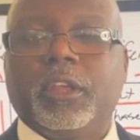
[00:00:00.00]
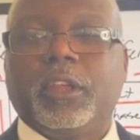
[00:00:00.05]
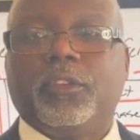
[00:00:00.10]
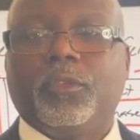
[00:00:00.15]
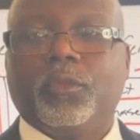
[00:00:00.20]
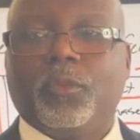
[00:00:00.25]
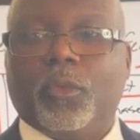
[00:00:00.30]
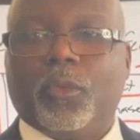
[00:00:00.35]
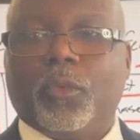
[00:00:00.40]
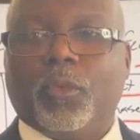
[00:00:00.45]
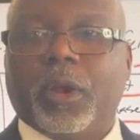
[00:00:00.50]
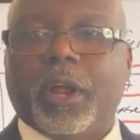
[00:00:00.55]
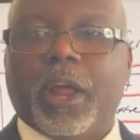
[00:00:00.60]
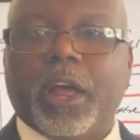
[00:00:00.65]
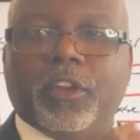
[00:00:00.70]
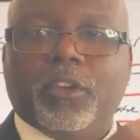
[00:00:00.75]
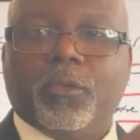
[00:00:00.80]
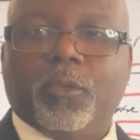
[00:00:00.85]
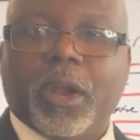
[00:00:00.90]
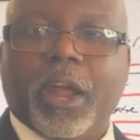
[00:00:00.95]
when
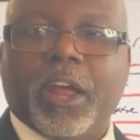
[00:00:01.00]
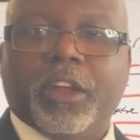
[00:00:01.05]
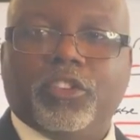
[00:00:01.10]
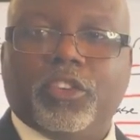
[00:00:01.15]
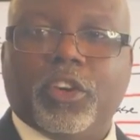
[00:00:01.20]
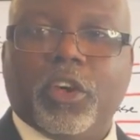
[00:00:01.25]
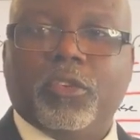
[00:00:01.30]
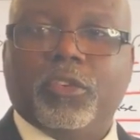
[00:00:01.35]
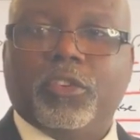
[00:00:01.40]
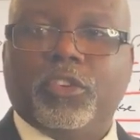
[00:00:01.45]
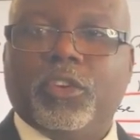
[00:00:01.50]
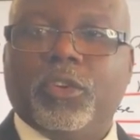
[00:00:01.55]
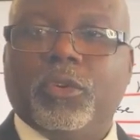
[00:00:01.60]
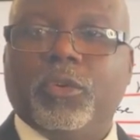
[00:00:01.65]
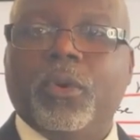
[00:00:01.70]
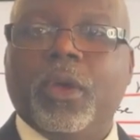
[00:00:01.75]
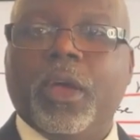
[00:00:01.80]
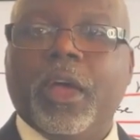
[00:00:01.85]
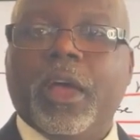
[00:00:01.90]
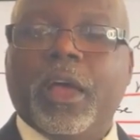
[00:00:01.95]
I showed
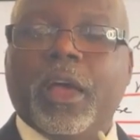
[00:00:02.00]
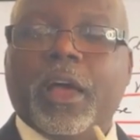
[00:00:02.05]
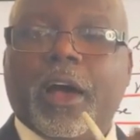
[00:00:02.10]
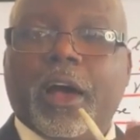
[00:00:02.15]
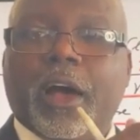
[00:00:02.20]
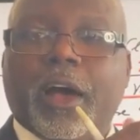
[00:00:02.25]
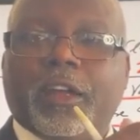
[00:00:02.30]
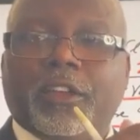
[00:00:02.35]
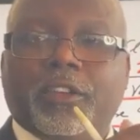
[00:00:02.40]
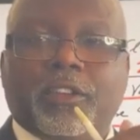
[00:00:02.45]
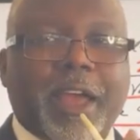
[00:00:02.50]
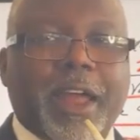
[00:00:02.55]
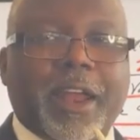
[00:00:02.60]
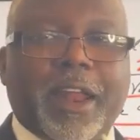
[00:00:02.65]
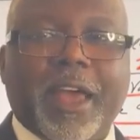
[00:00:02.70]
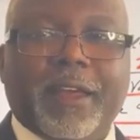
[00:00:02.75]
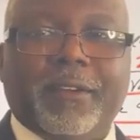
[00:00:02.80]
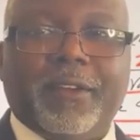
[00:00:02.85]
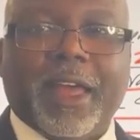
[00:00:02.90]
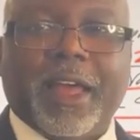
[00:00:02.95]
you, you got to
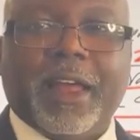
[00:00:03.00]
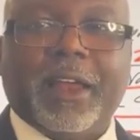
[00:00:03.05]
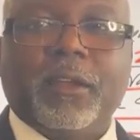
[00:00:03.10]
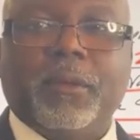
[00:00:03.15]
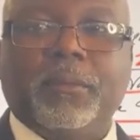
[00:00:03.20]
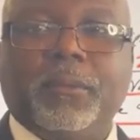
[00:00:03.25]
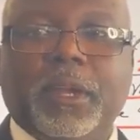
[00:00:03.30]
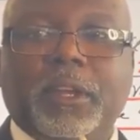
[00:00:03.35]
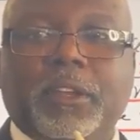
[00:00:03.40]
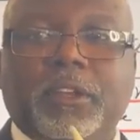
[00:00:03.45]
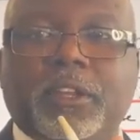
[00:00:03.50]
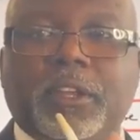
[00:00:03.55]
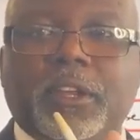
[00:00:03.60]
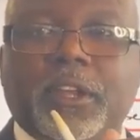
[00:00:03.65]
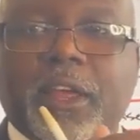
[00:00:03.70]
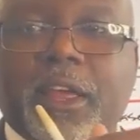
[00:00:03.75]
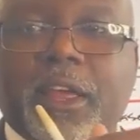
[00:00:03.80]
have the elements